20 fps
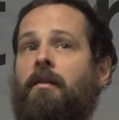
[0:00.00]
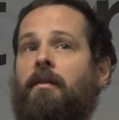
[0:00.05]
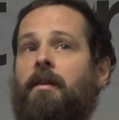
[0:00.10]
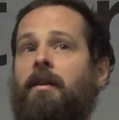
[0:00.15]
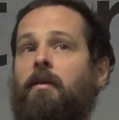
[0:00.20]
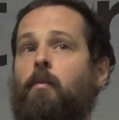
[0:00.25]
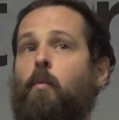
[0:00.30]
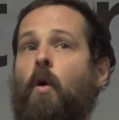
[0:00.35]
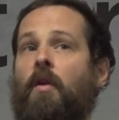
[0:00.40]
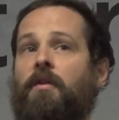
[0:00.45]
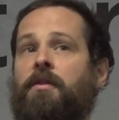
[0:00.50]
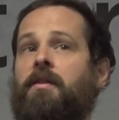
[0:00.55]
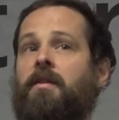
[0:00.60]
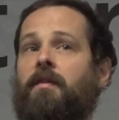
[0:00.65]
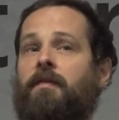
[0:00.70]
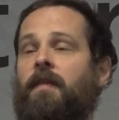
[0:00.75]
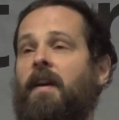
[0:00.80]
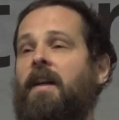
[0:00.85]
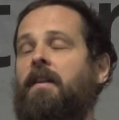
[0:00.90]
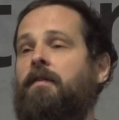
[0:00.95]
that wants to
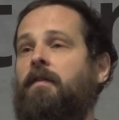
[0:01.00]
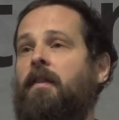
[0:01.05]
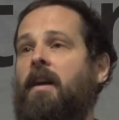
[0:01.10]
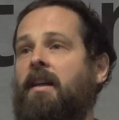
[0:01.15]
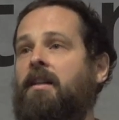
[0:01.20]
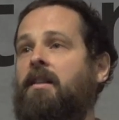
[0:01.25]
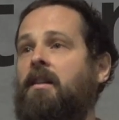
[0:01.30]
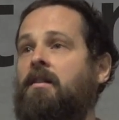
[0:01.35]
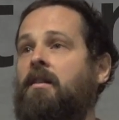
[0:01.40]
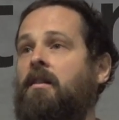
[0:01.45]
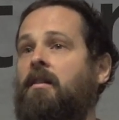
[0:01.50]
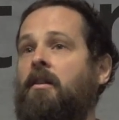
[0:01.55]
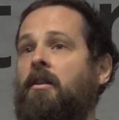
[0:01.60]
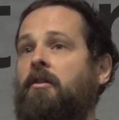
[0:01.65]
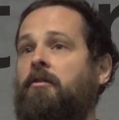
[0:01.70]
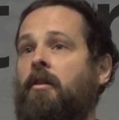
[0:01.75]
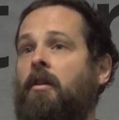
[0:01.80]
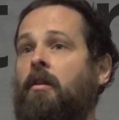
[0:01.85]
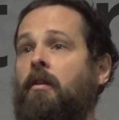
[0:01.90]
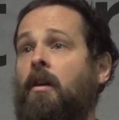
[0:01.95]
fight for access to their
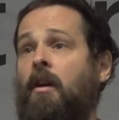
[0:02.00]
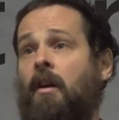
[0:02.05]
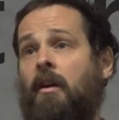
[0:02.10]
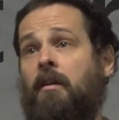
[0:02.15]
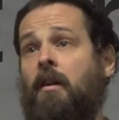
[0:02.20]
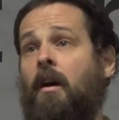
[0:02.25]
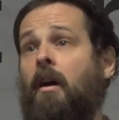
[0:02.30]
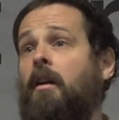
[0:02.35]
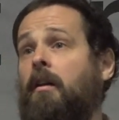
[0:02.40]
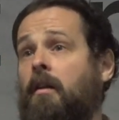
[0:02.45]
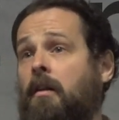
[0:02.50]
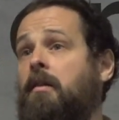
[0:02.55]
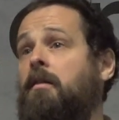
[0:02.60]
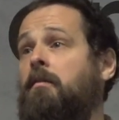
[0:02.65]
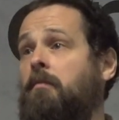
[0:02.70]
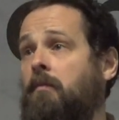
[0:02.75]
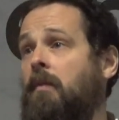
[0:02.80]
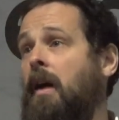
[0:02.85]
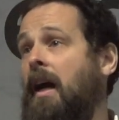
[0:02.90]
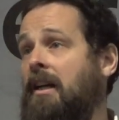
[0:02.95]
drug, not
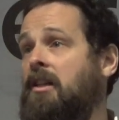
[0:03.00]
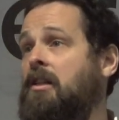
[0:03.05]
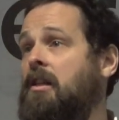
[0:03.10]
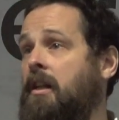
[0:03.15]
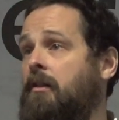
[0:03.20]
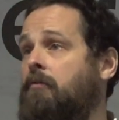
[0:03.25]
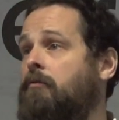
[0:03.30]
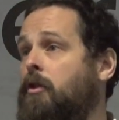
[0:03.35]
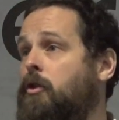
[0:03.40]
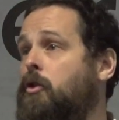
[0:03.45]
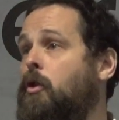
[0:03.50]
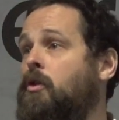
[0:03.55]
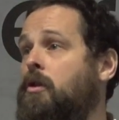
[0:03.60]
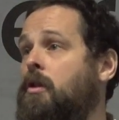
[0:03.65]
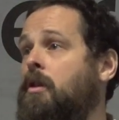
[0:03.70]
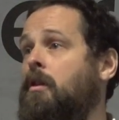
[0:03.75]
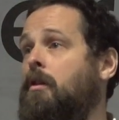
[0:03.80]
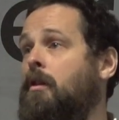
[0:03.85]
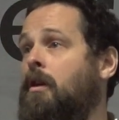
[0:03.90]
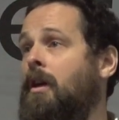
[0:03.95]
actually
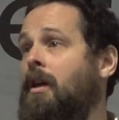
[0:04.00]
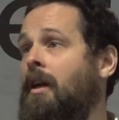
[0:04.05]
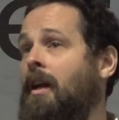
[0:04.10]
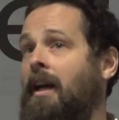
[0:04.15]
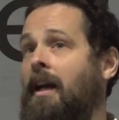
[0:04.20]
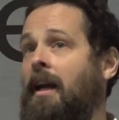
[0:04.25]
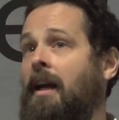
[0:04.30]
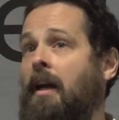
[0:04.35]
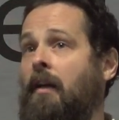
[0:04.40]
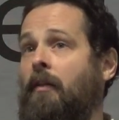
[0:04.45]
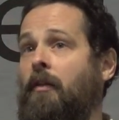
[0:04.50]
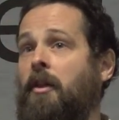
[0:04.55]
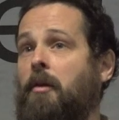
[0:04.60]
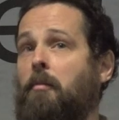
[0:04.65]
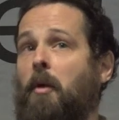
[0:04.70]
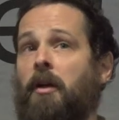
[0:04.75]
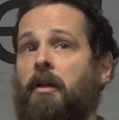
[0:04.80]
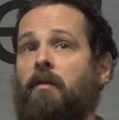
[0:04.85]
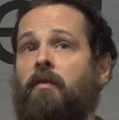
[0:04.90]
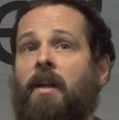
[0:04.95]
reducing the
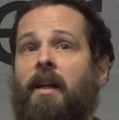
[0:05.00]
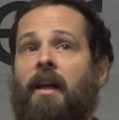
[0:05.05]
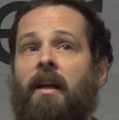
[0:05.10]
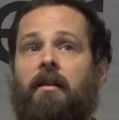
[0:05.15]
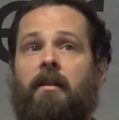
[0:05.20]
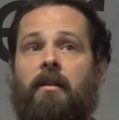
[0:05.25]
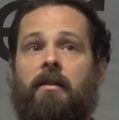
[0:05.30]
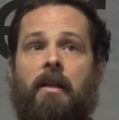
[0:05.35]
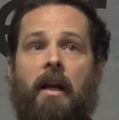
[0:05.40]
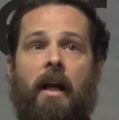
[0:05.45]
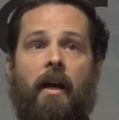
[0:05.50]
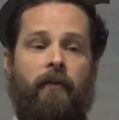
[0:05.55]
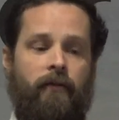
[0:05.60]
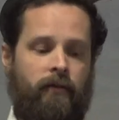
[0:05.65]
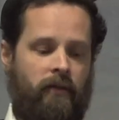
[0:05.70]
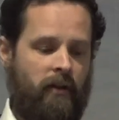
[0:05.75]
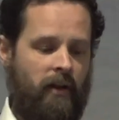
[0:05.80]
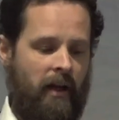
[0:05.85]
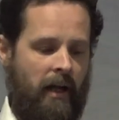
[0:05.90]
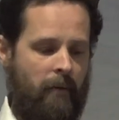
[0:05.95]
amount of cake that's
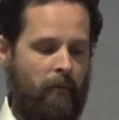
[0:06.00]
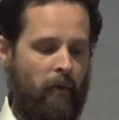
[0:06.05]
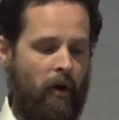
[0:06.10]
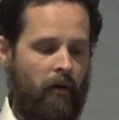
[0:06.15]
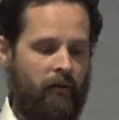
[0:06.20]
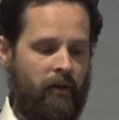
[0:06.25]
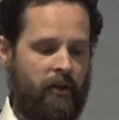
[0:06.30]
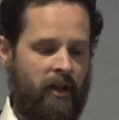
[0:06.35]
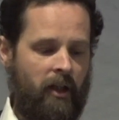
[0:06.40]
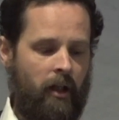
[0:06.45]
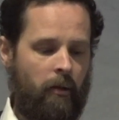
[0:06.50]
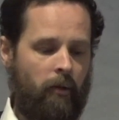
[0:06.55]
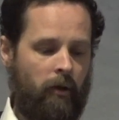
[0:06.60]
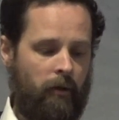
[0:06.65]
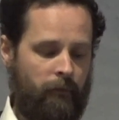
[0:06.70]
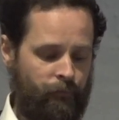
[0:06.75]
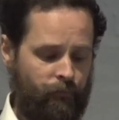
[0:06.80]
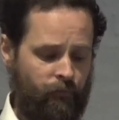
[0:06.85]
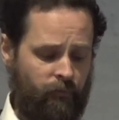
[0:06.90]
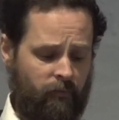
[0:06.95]
left on the table.
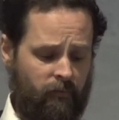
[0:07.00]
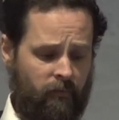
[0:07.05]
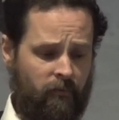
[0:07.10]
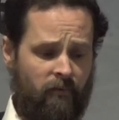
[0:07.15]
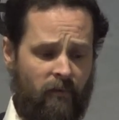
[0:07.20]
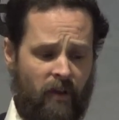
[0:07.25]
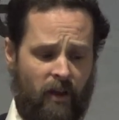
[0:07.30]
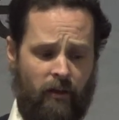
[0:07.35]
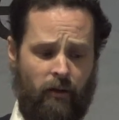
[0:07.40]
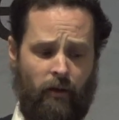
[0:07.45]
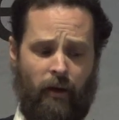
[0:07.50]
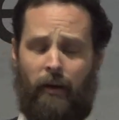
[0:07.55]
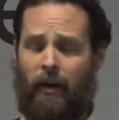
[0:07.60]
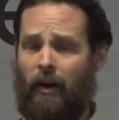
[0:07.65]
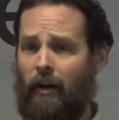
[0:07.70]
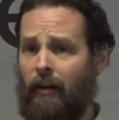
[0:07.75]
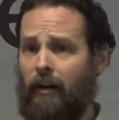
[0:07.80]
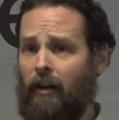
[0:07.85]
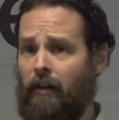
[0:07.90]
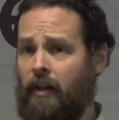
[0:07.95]
So I would
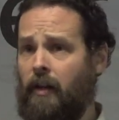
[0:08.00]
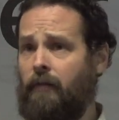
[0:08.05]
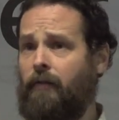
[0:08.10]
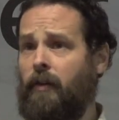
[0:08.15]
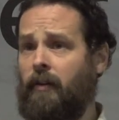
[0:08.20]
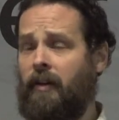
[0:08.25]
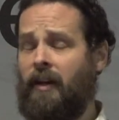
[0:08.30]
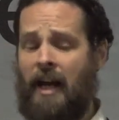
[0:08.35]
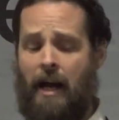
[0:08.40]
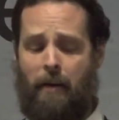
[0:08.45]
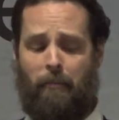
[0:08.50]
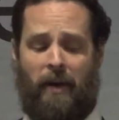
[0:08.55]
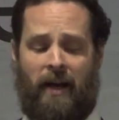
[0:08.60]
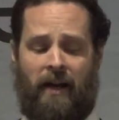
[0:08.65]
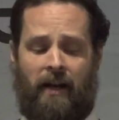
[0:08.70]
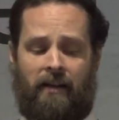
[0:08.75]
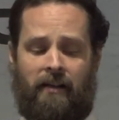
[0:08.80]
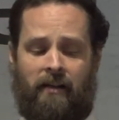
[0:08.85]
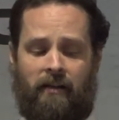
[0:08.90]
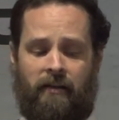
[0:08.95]
argue that if your
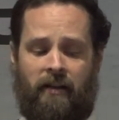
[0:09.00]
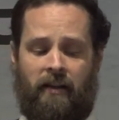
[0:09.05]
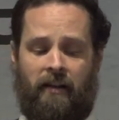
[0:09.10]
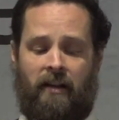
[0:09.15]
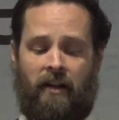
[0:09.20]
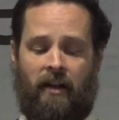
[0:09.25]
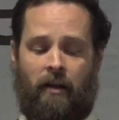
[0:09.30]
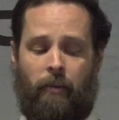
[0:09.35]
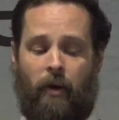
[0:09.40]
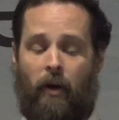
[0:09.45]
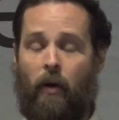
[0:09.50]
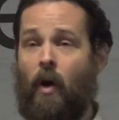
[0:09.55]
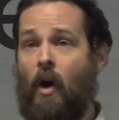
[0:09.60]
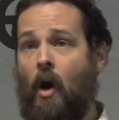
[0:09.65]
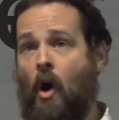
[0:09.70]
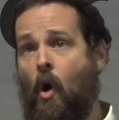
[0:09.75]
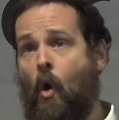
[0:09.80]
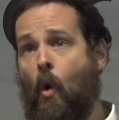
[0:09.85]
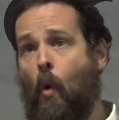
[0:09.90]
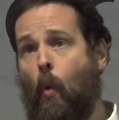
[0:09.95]
campaign isn't thinking about
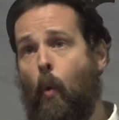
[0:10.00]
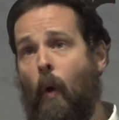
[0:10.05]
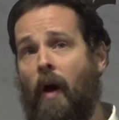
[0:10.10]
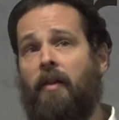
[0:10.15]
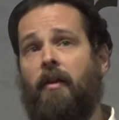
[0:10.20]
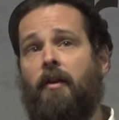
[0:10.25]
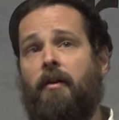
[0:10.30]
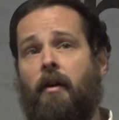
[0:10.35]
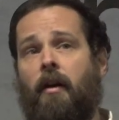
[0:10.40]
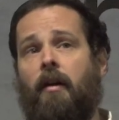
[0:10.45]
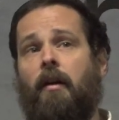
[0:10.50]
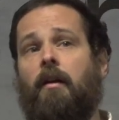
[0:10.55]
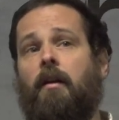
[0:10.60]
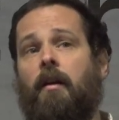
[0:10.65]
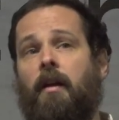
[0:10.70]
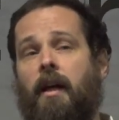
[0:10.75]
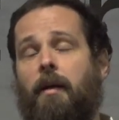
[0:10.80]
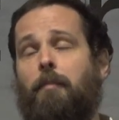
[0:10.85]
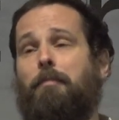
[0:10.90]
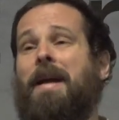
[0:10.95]
whether or not
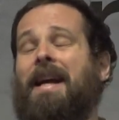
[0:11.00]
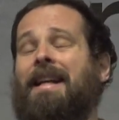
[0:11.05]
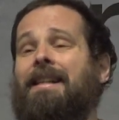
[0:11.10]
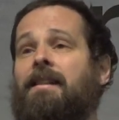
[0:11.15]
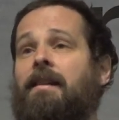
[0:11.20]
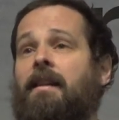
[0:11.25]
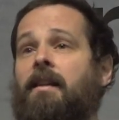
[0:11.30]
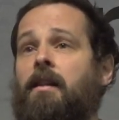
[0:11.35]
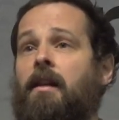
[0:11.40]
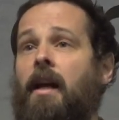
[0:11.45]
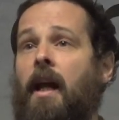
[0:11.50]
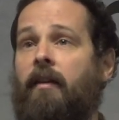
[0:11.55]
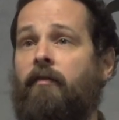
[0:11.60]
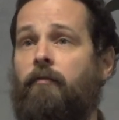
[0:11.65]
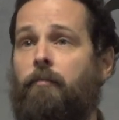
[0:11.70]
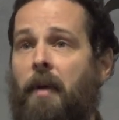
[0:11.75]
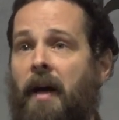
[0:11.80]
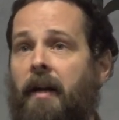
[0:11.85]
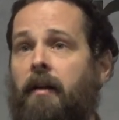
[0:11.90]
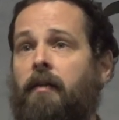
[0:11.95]
it makes
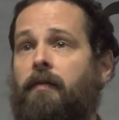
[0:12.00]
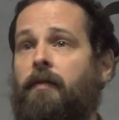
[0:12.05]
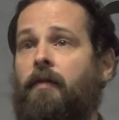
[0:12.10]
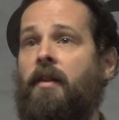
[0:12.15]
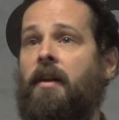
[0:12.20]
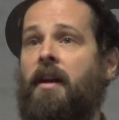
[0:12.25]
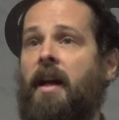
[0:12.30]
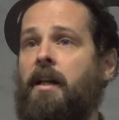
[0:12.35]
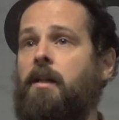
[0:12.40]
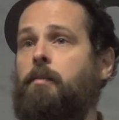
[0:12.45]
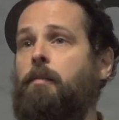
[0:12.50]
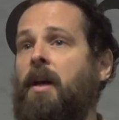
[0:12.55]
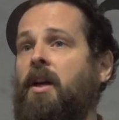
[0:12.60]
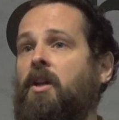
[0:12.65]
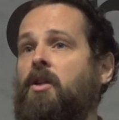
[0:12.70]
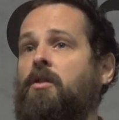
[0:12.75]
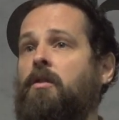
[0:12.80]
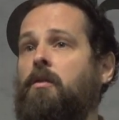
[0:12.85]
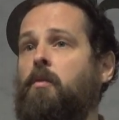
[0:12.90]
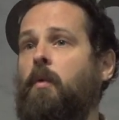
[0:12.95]
life better for the next
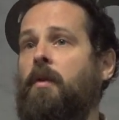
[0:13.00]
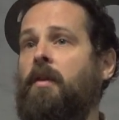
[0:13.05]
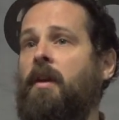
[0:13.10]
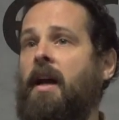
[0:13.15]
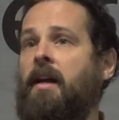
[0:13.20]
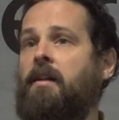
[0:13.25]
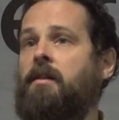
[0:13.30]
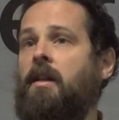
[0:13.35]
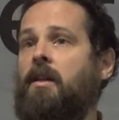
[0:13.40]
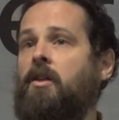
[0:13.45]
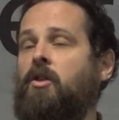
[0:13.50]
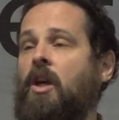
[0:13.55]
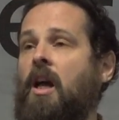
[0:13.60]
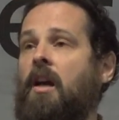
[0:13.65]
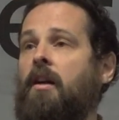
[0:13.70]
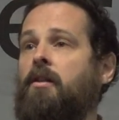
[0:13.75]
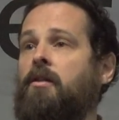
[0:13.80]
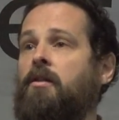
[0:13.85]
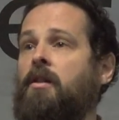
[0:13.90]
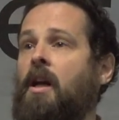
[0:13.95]
patient with an access
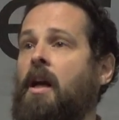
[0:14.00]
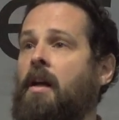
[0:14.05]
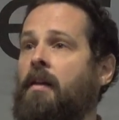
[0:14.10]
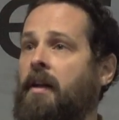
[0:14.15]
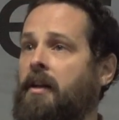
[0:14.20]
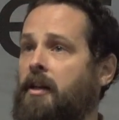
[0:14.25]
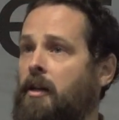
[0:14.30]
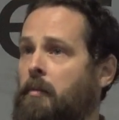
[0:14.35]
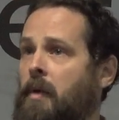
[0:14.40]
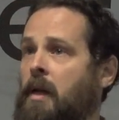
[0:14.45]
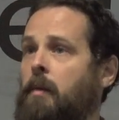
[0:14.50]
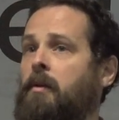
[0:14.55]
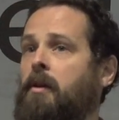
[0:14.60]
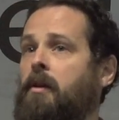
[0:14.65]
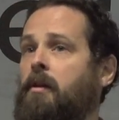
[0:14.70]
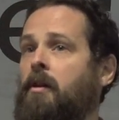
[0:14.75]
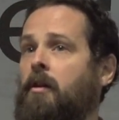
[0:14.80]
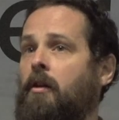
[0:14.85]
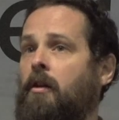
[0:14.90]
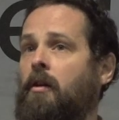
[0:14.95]
challenge, then you may
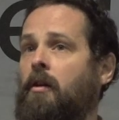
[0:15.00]
be